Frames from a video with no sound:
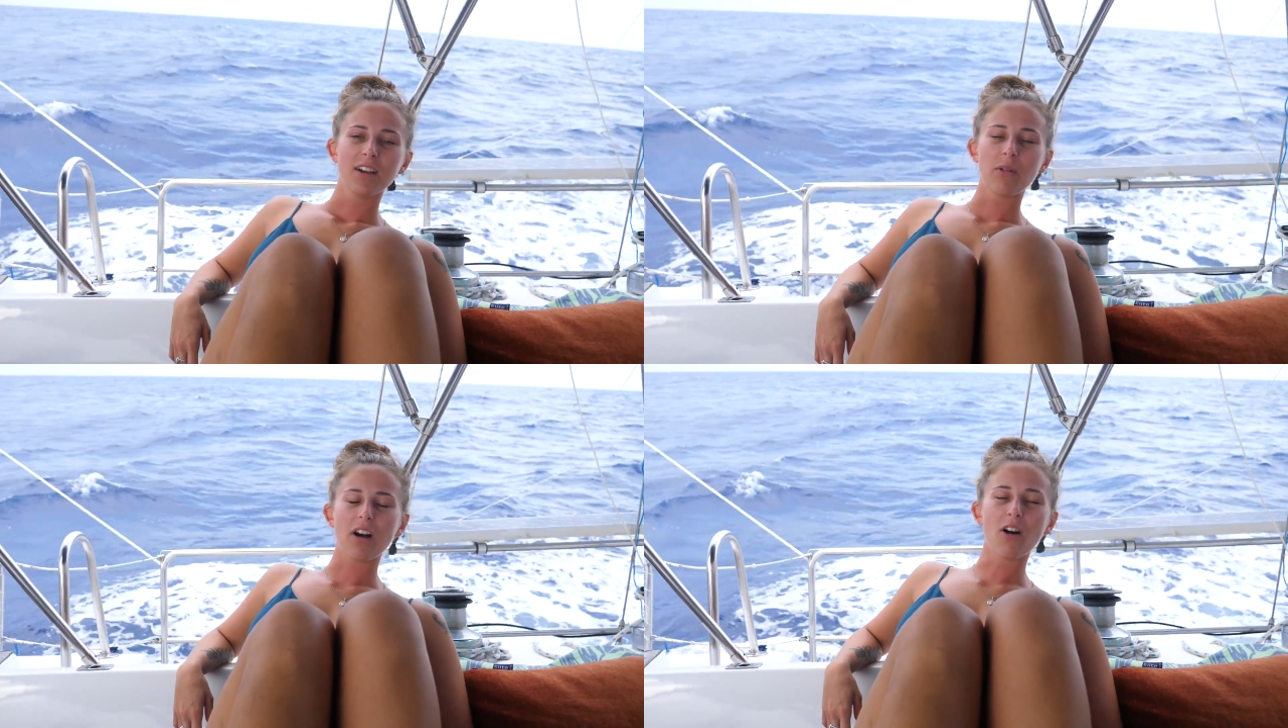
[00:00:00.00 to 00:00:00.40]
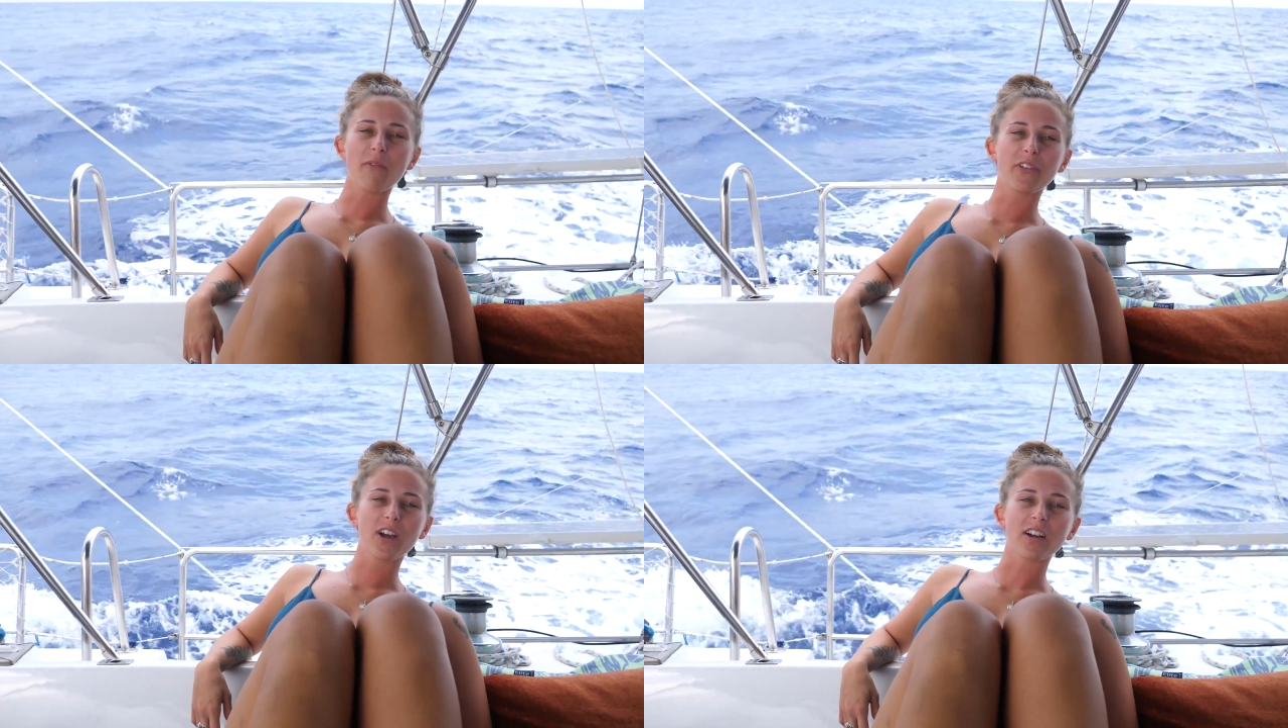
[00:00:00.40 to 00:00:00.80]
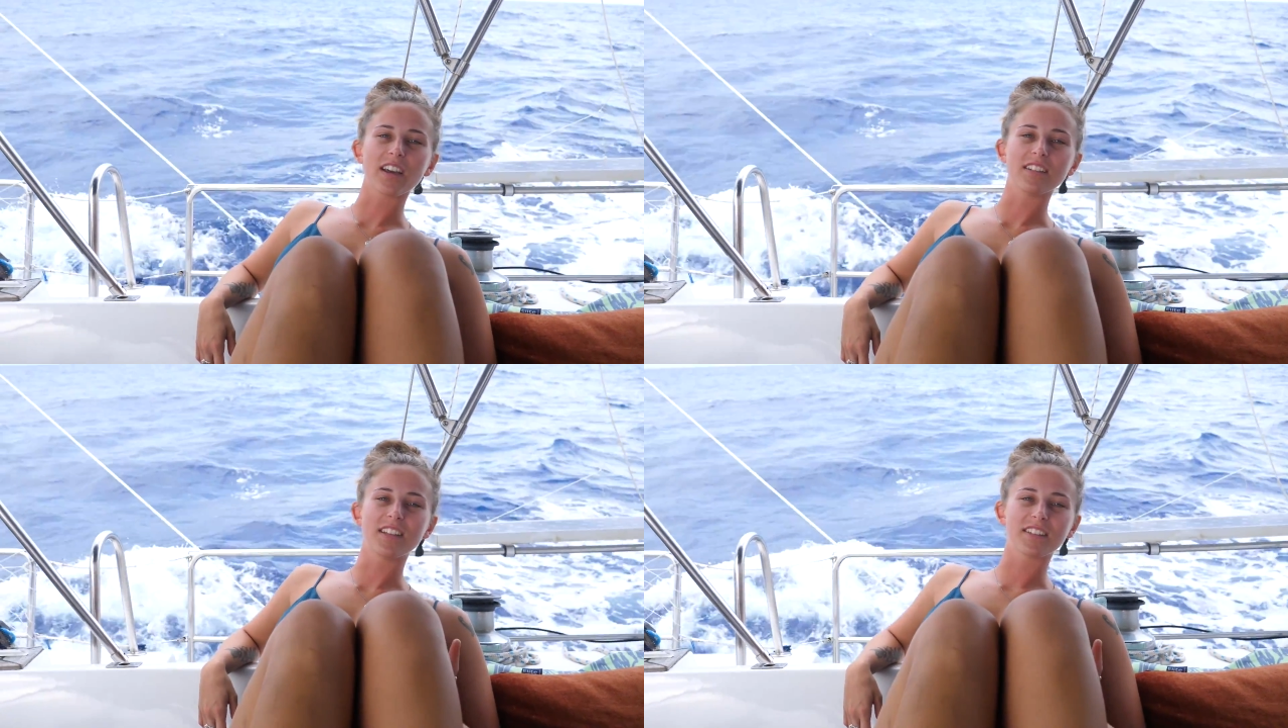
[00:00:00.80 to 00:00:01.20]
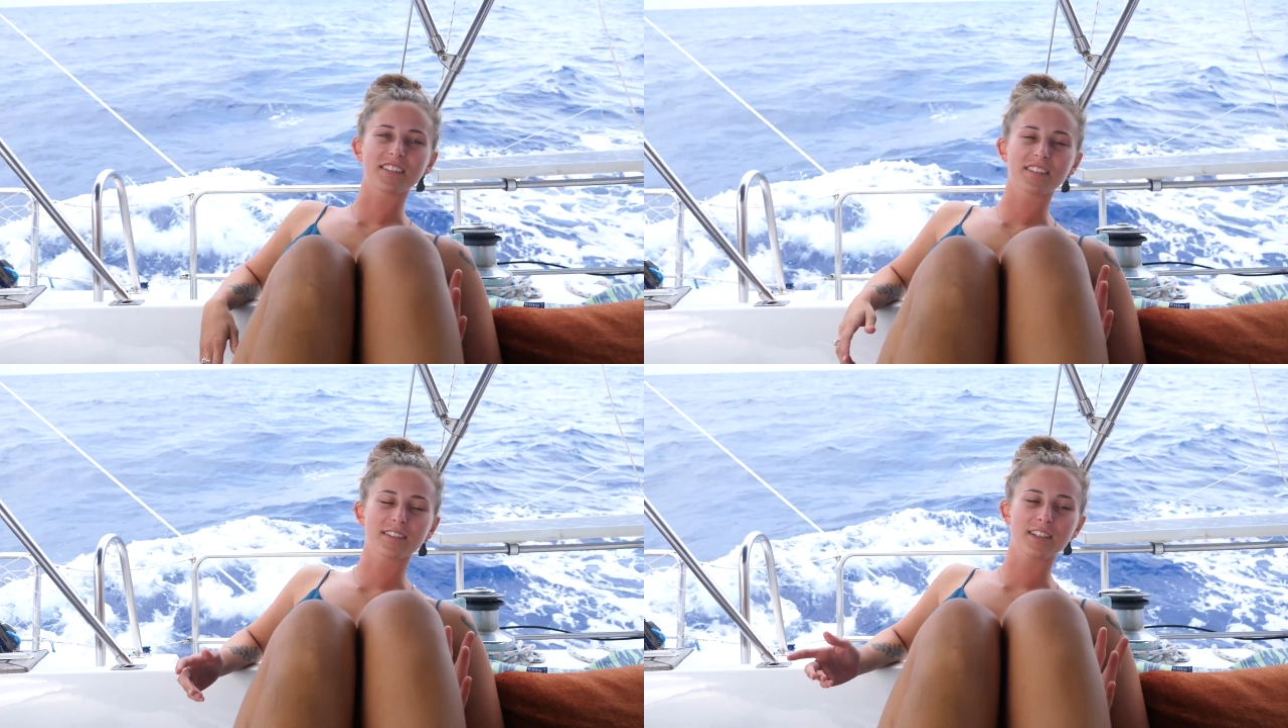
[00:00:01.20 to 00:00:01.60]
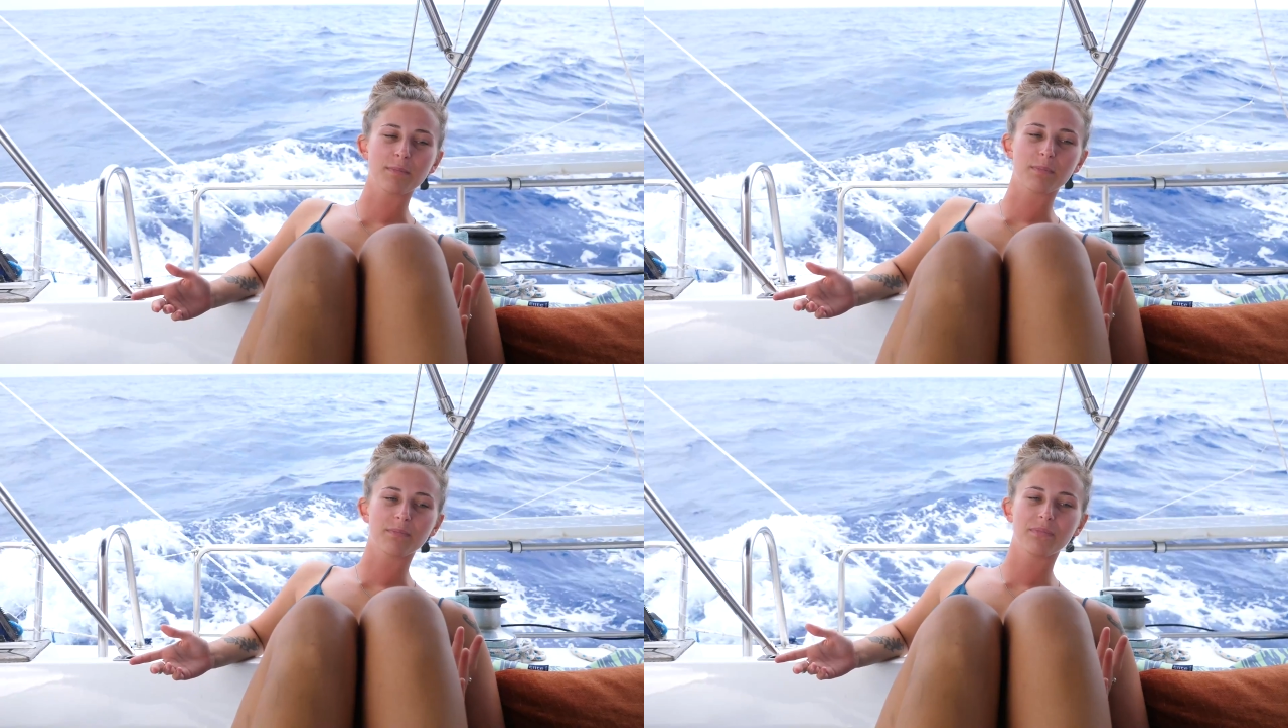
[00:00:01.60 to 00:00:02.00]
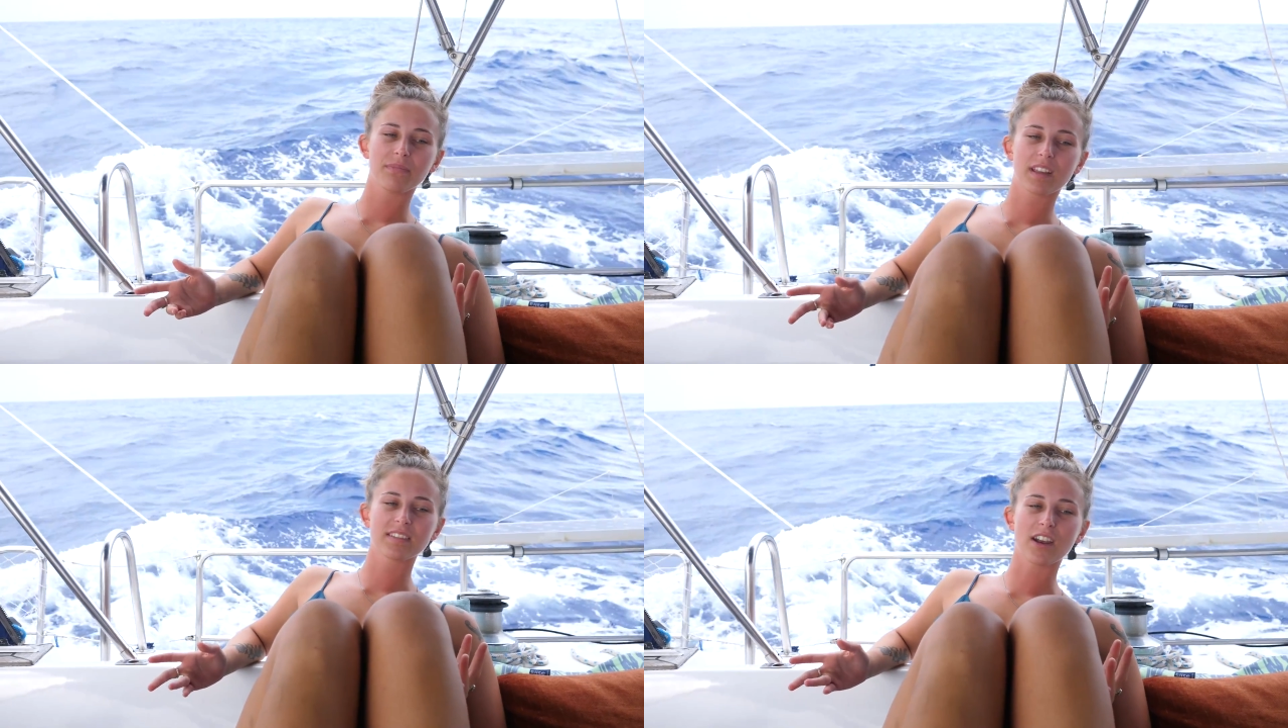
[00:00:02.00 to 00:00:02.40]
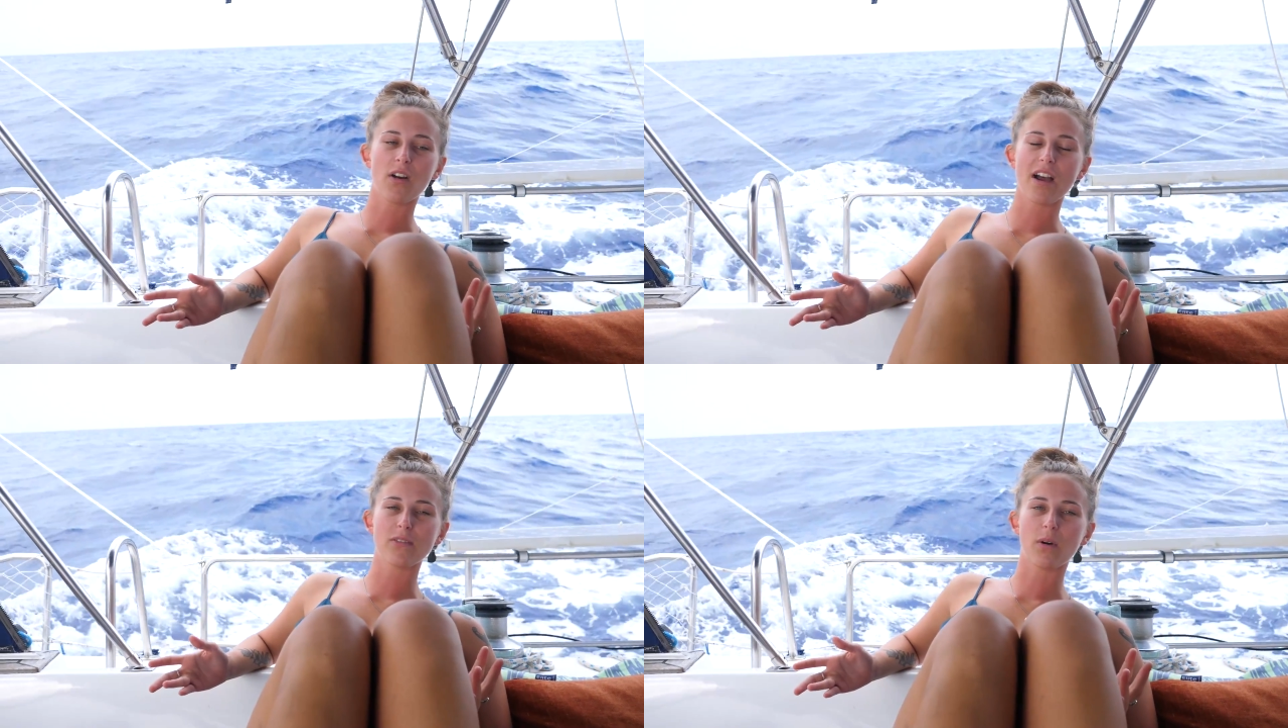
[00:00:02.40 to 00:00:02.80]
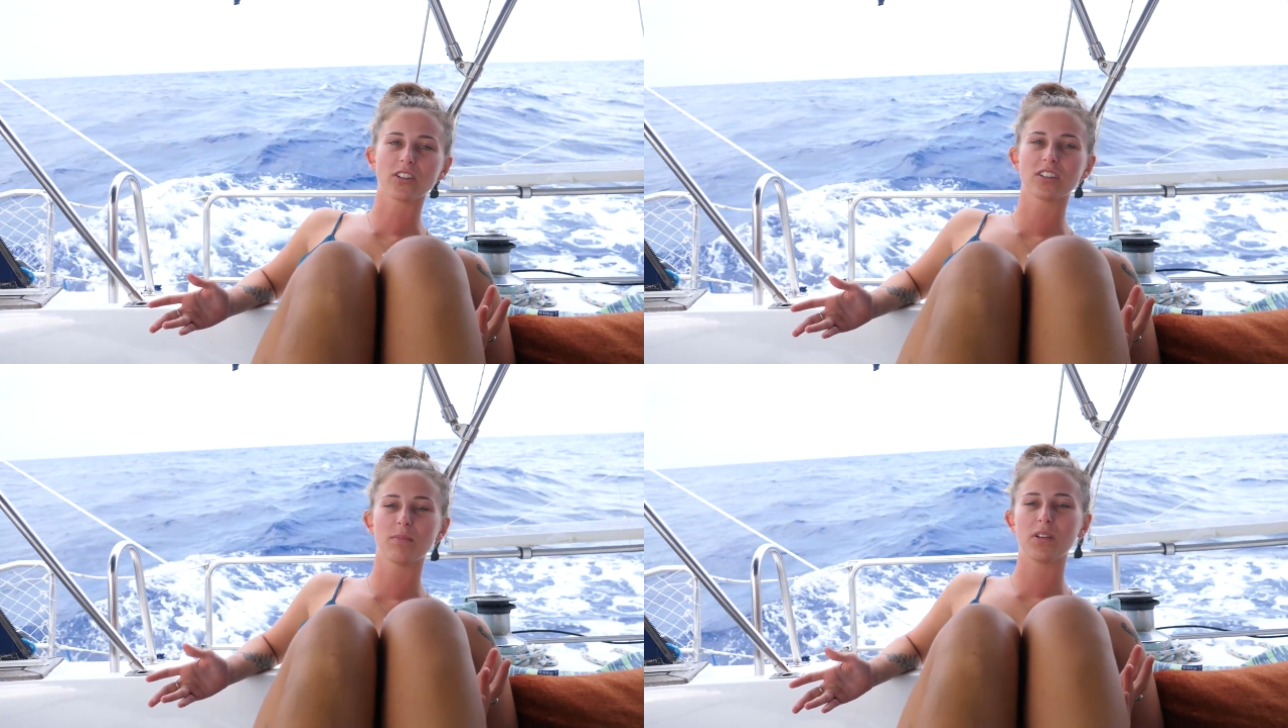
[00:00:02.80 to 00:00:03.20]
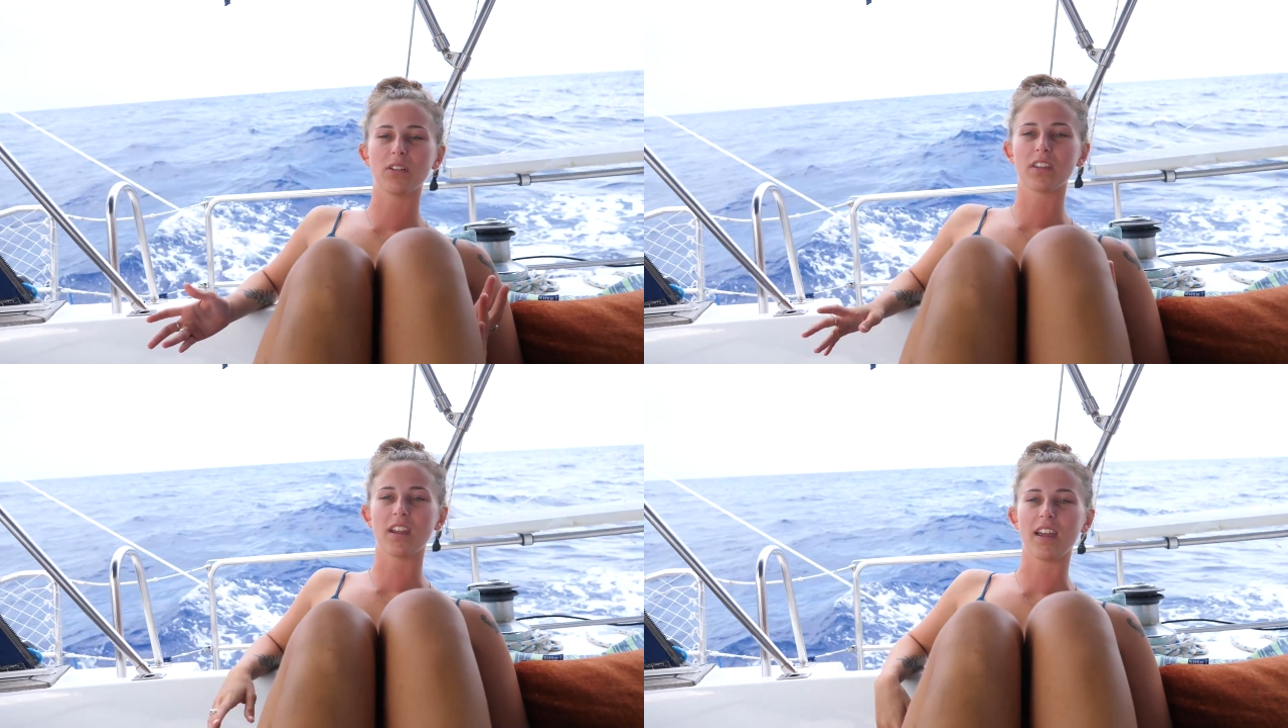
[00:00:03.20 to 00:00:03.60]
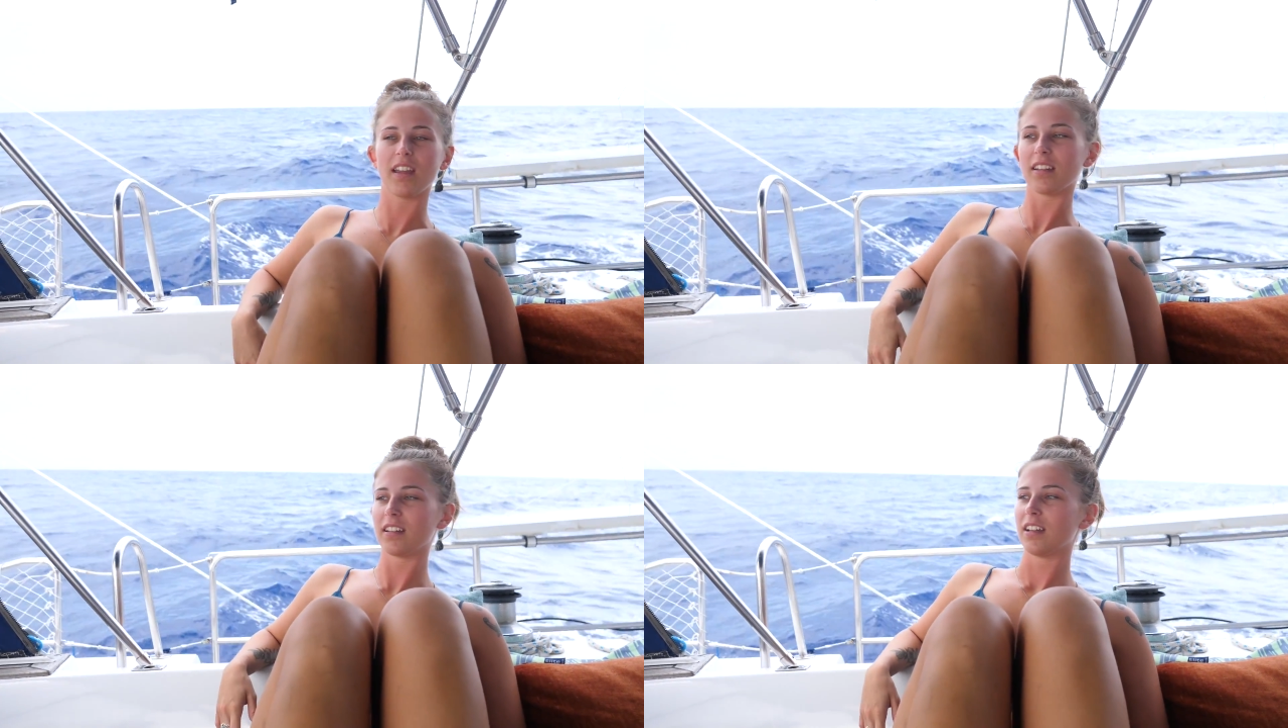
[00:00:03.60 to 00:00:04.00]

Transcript: Well, hopefully I'll get a decent sleep because I don't have a watch in the middle of the night,